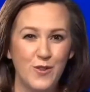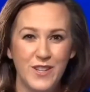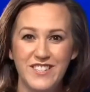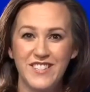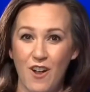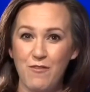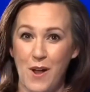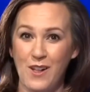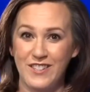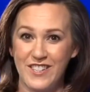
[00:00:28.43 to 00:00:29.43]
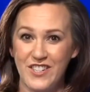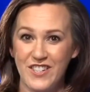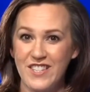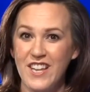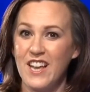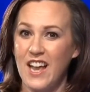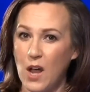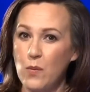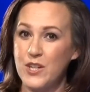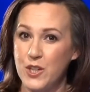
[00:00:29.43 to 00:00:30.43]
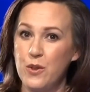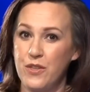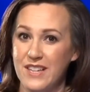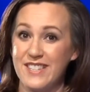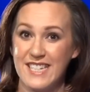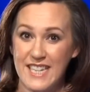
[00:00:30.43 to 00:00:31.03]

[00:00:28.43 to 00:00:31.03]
these soft politicians how we do things in